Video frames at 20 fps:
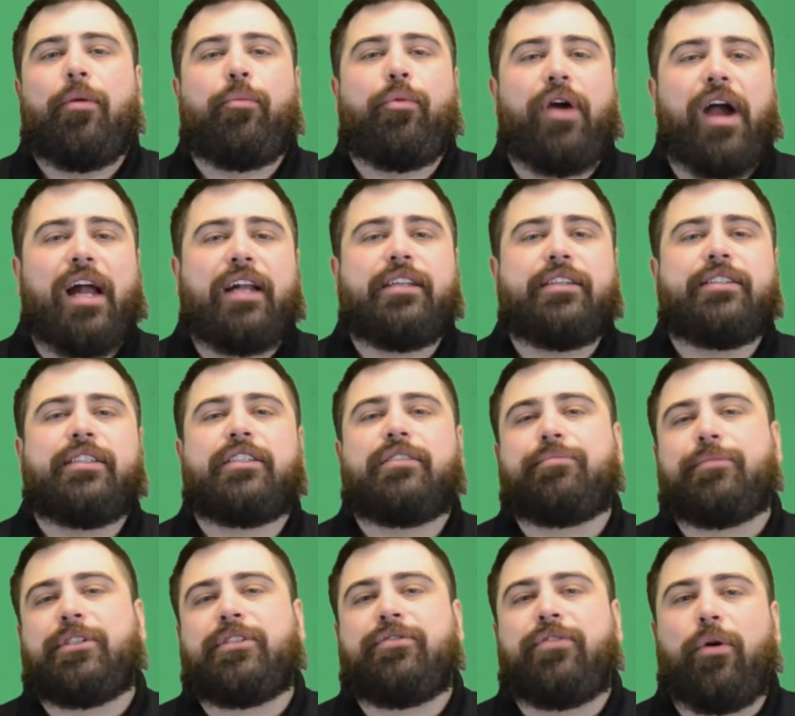practices
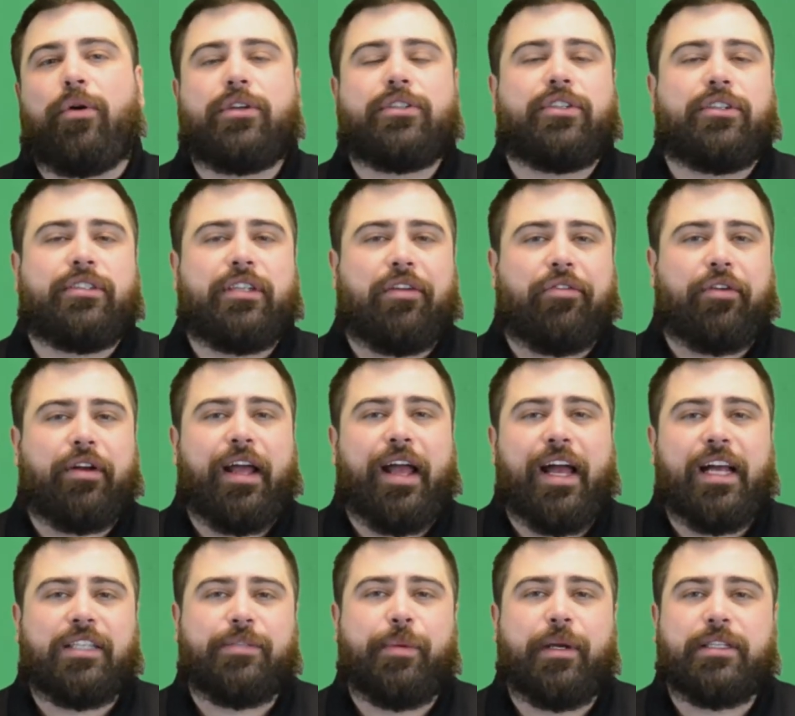must focus on different
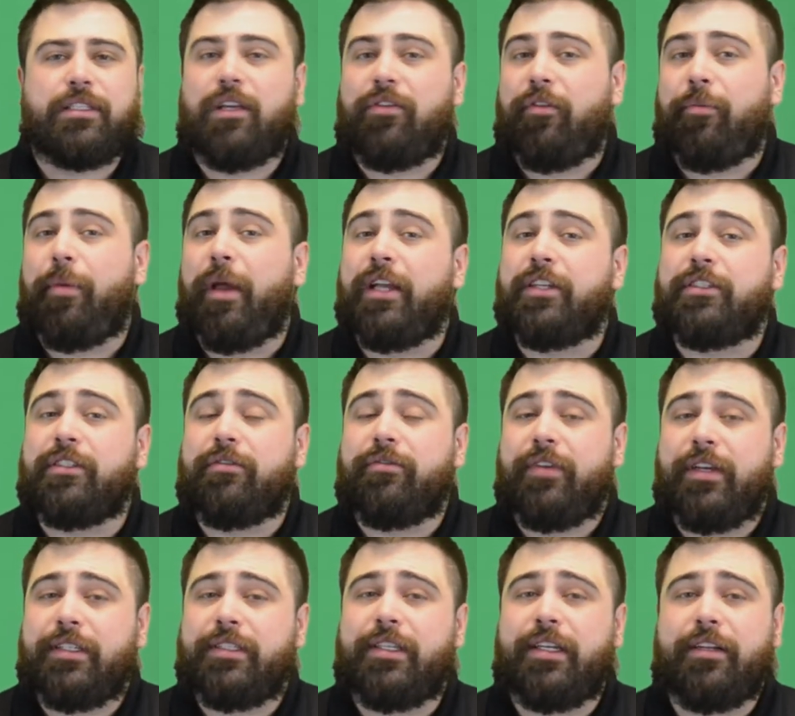aspects of a patient
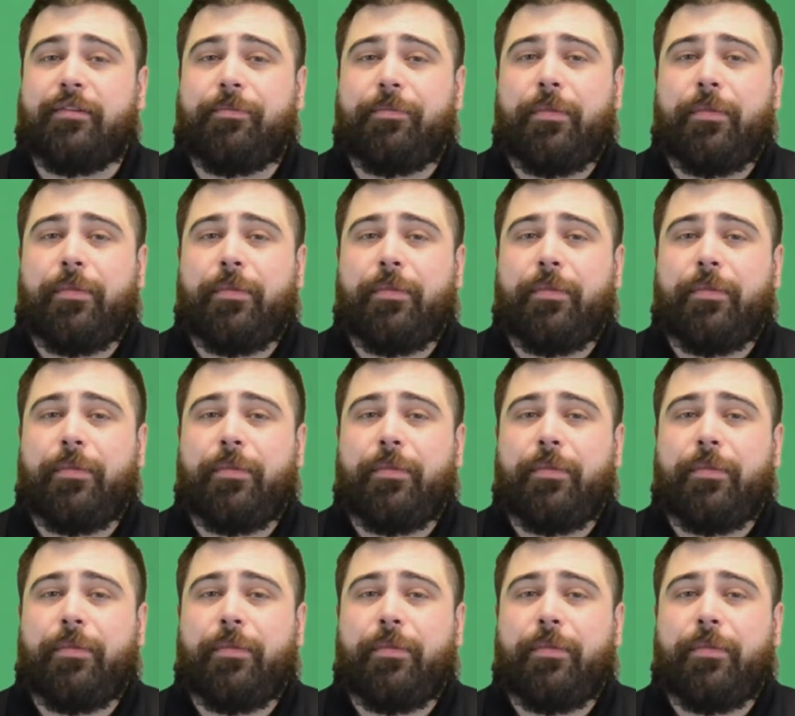visit.